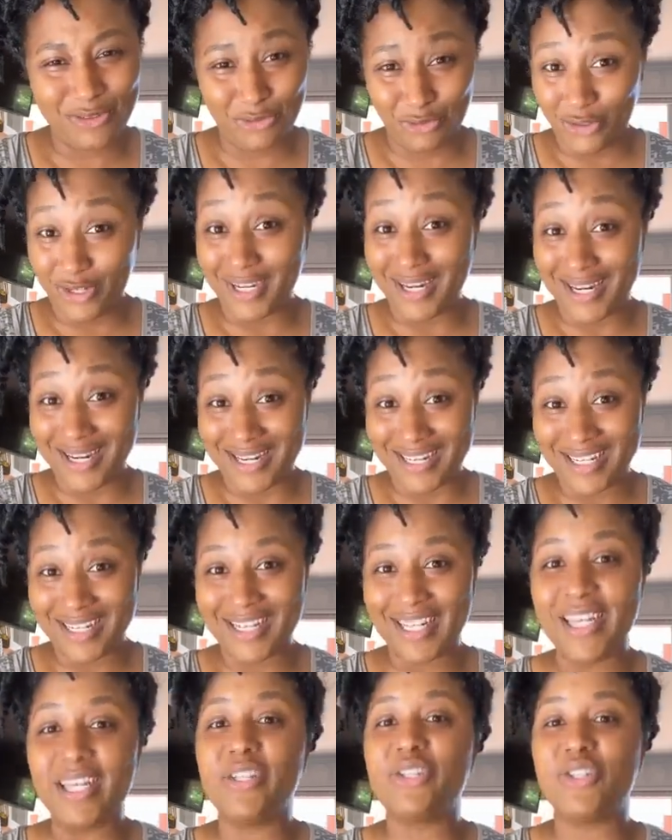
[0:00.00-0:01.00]

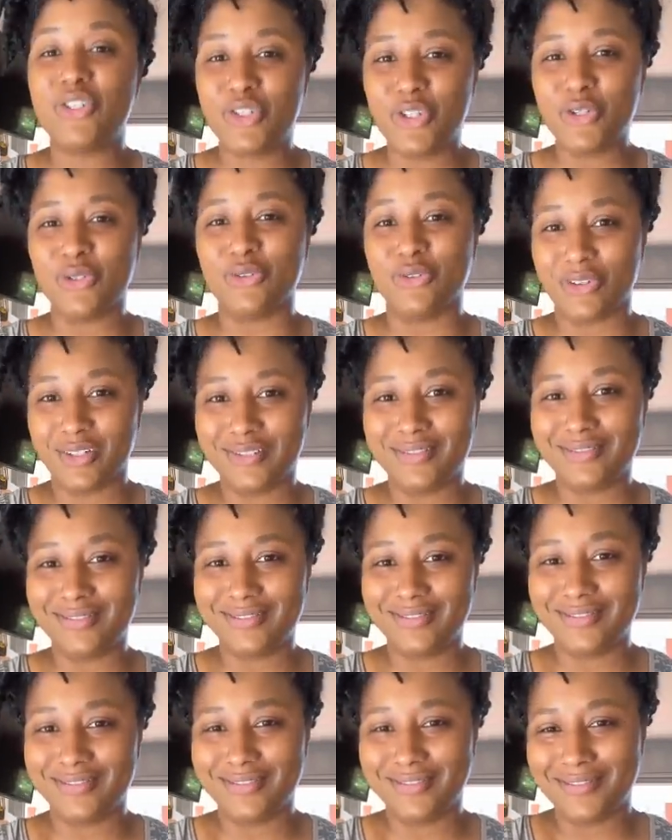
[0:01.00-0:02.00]
Freed his children
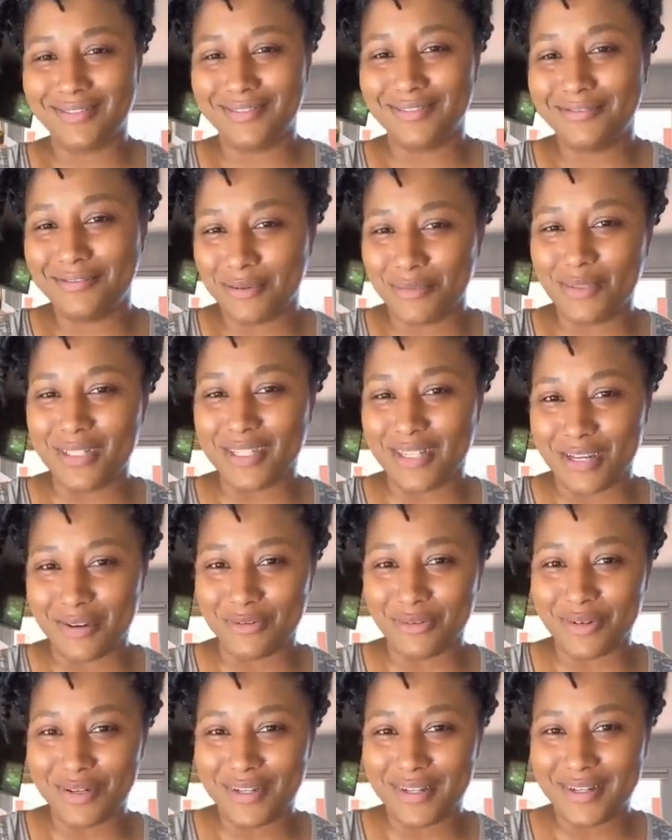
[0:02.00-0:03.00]
from
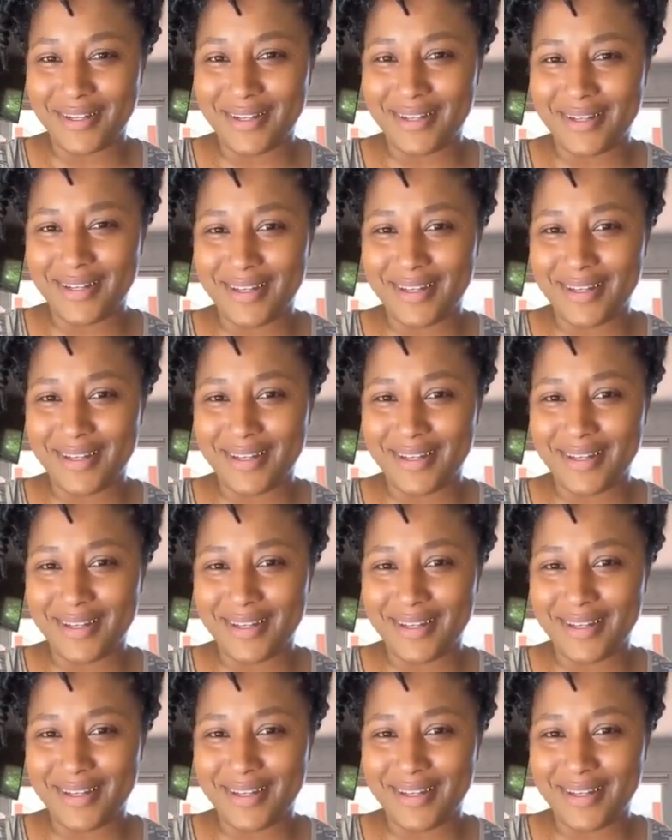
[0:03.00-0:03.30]
slavery.